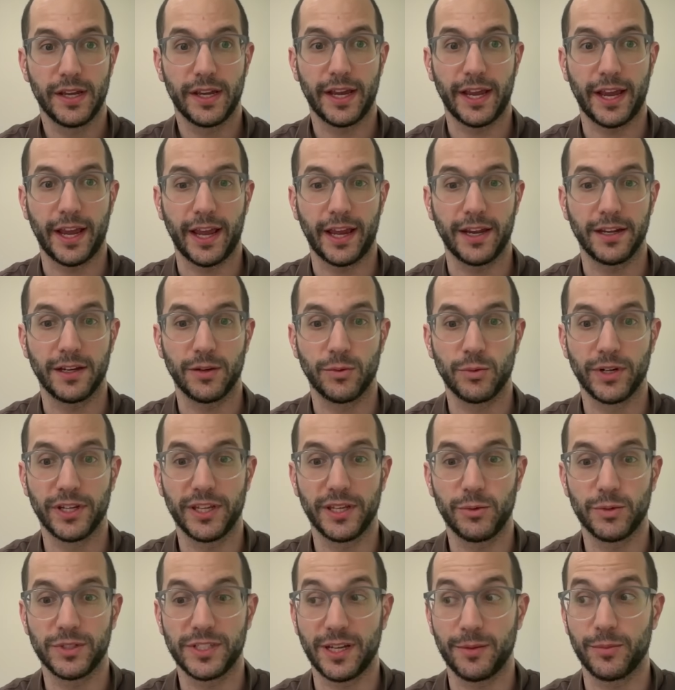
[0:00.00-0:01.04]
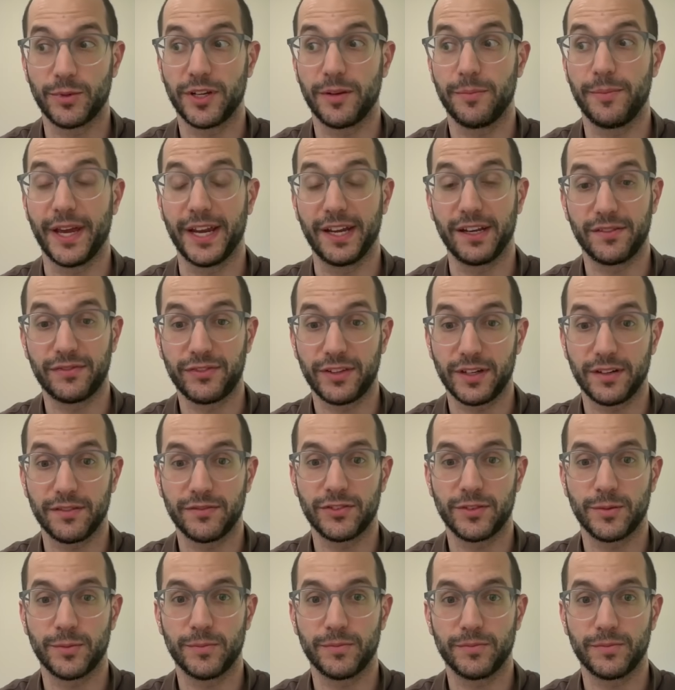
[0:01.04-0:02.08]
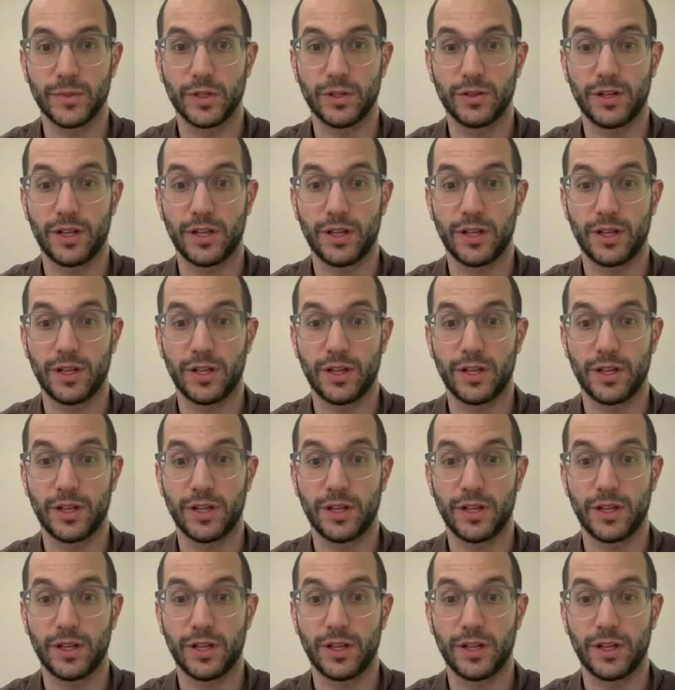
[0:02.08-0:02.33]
And it really was able to benefit from